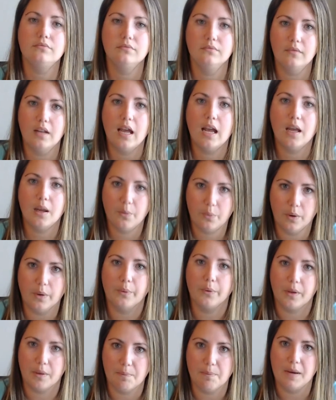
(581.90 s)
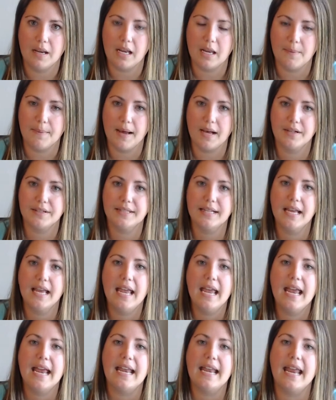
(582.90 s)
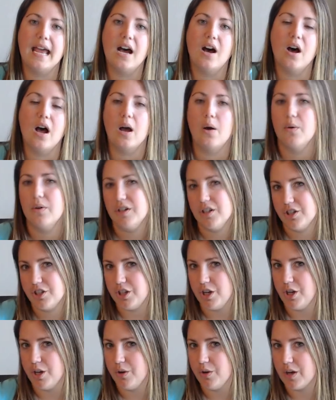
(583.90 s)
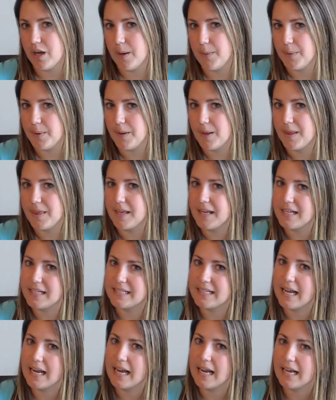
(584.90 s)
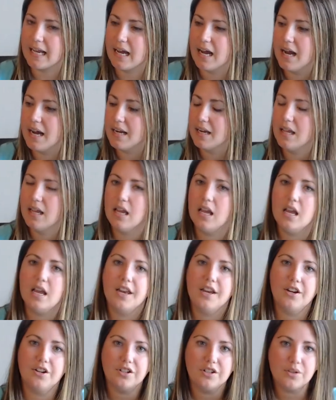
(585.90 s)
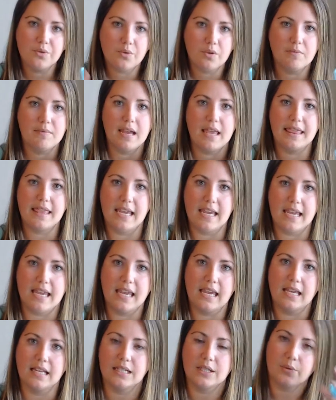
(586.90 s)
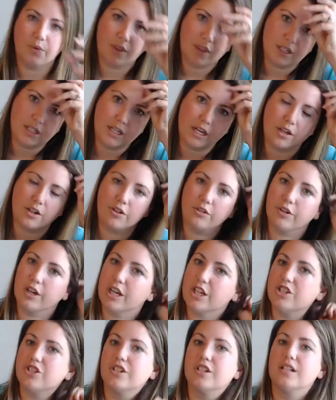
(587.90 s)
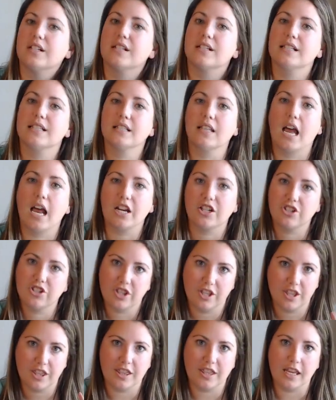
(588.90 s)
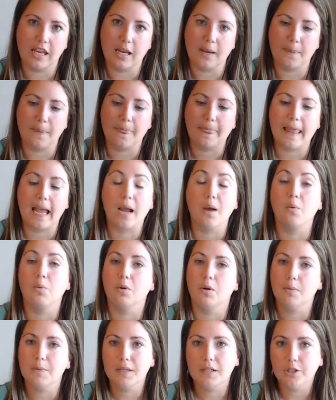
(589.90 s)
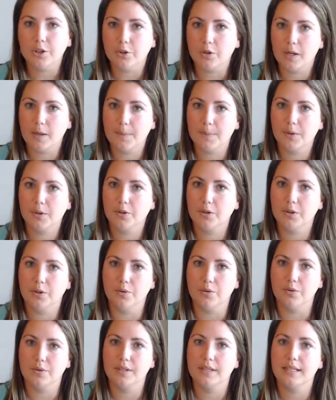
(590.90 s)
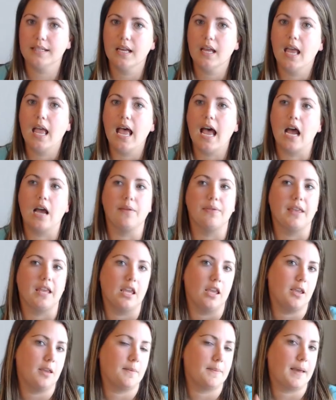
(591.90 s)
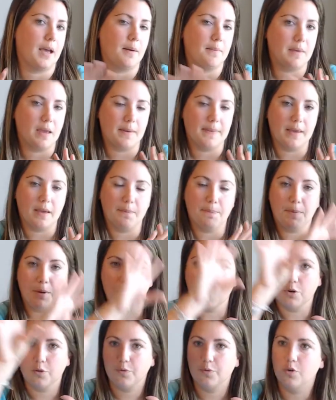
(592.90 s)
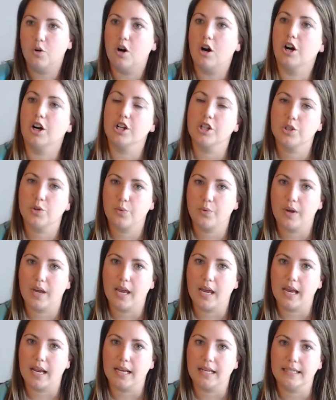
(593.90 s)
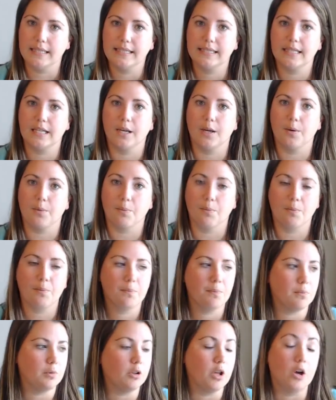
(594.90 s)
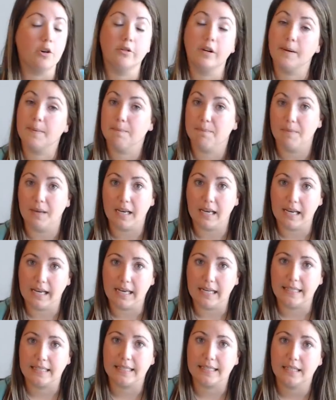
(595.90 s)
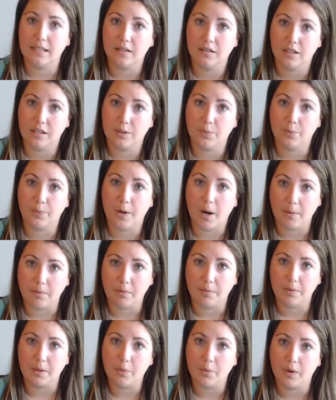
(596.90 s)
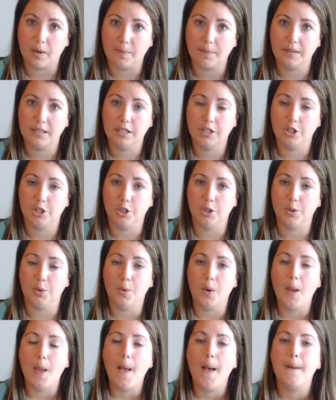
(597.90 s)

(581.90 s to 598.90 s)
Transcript: I went with Minnie Mouse. Now I want to show you a couple of things that I got. Here's where my thinking is with the decoration slash the theme. I will be doing balloons. I'm thinking about maybe a beautiful archway, some blow up minis is probably what I'm going to do.